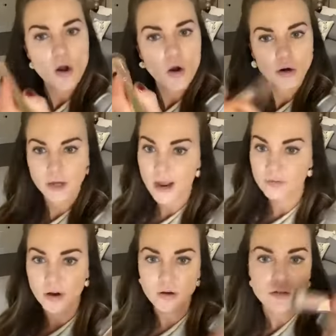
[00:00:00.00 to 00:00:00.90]
or you have
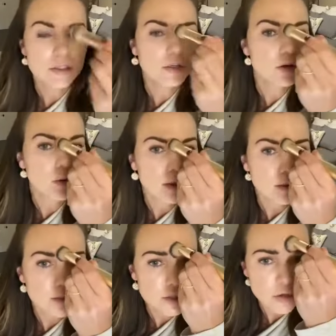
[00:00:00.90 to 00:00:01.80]
freckles and you don't want them
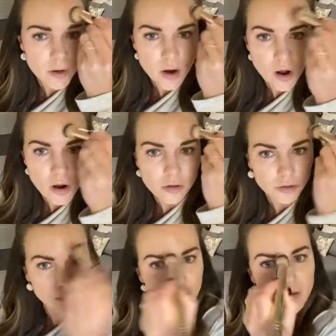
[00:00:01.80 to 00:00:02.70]
to show at all, or
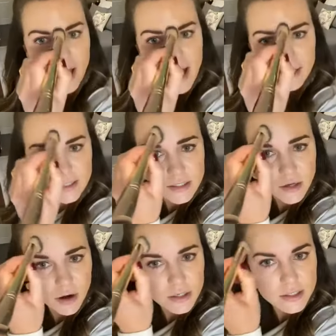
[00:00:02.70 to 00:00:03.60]
you have acne
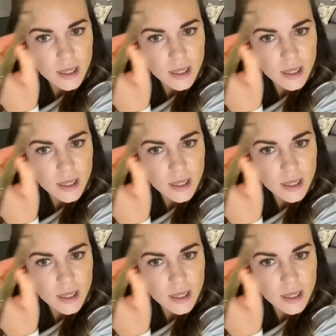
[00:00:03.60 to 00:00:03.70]
scars.